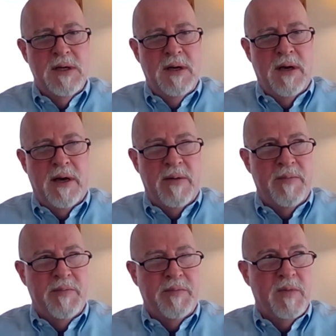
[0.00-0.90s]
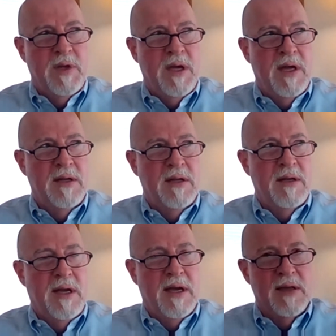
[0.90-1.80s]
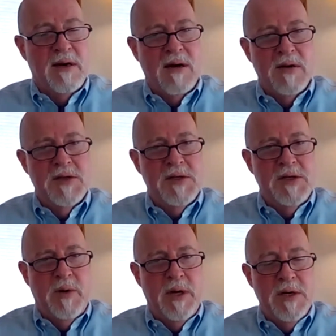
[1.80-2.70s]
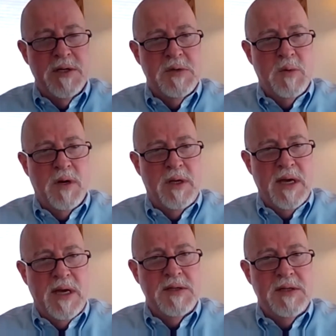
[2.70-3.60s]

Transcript: And there are situations where yes,